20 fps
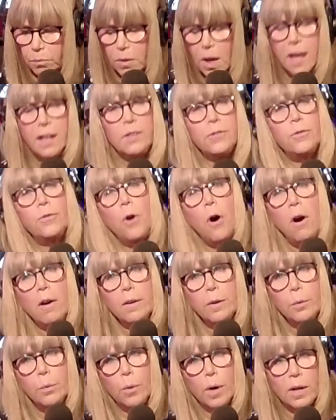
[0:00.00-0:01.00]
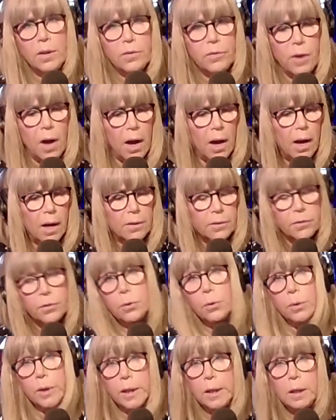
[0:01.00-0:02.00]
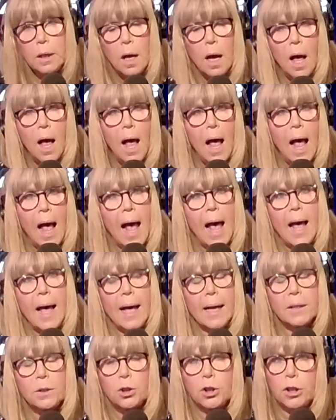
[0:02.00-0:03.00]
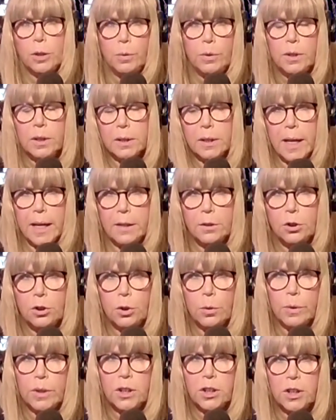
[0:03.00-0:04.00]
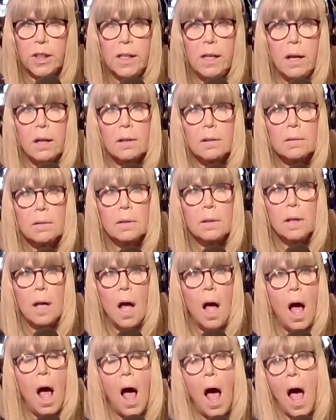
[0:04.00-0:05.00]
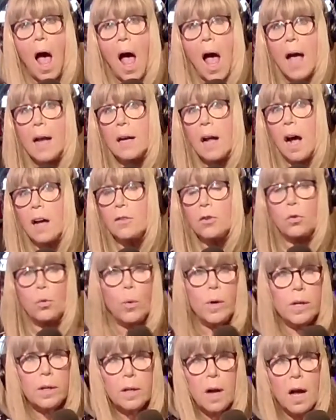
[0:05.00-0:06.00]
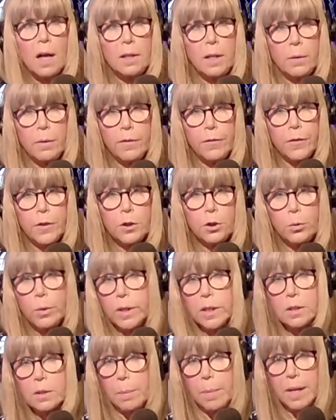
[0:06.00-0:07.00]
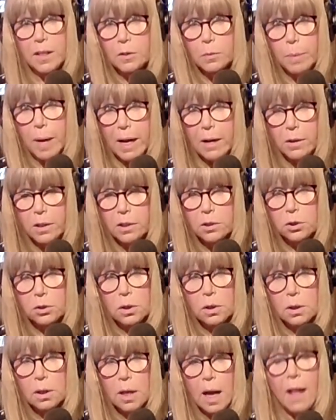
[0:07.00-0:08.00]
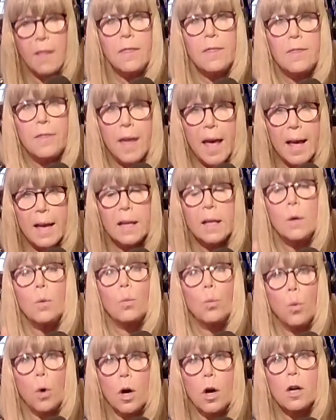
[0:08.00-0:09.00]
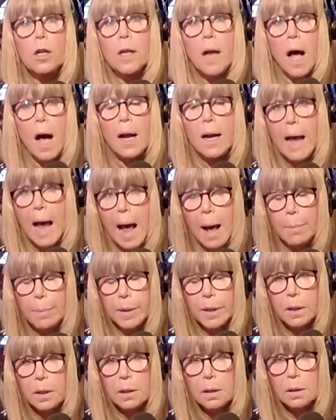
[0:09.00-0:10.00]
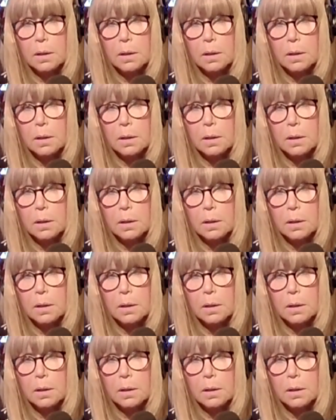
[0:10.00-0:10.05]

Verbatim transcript: his daughter was uh, Sunni and she was engaged to a Shia. And I swear to God, they referred to it as a mixed marriage and they were not happy.